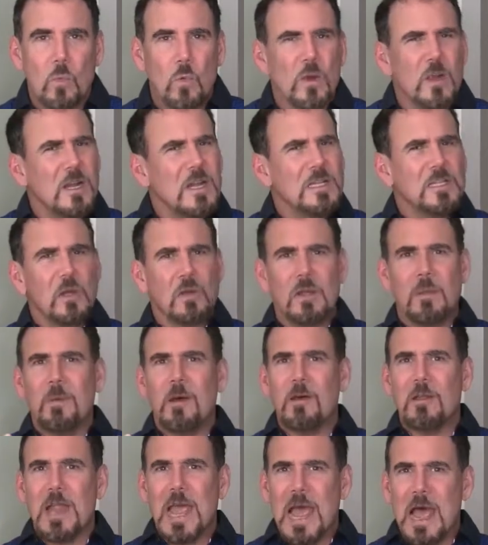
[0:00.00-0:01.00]
We're going to talk
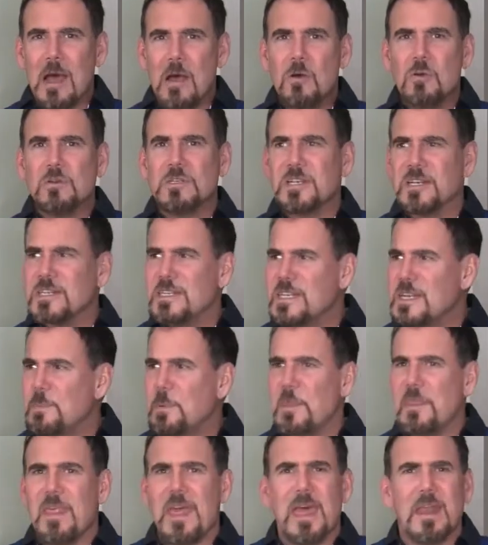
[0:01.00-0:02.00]
about how to
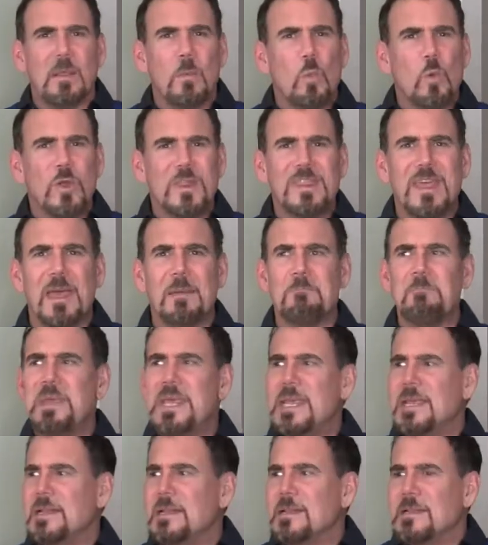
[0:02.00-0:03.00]
deepen that and what that
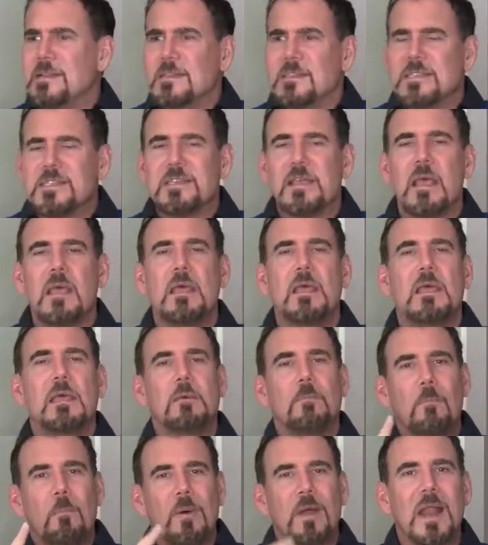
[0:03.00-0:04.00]
means,
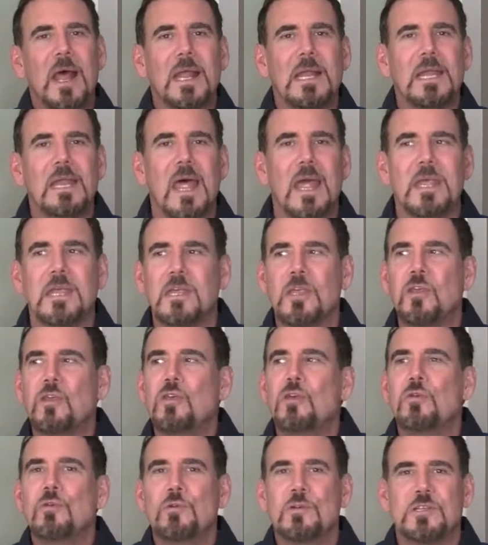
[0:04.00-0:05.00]
but I'd like
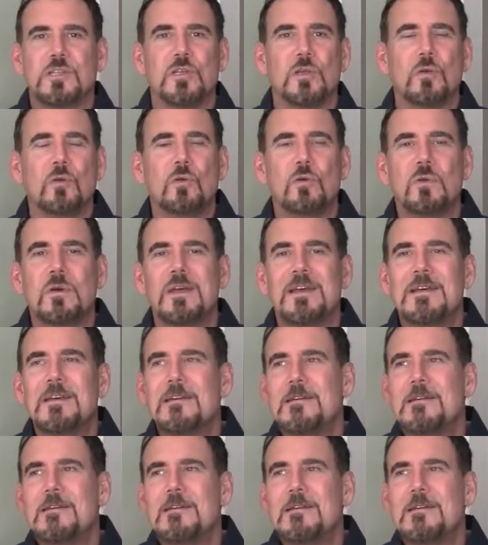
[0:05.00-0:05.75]
you to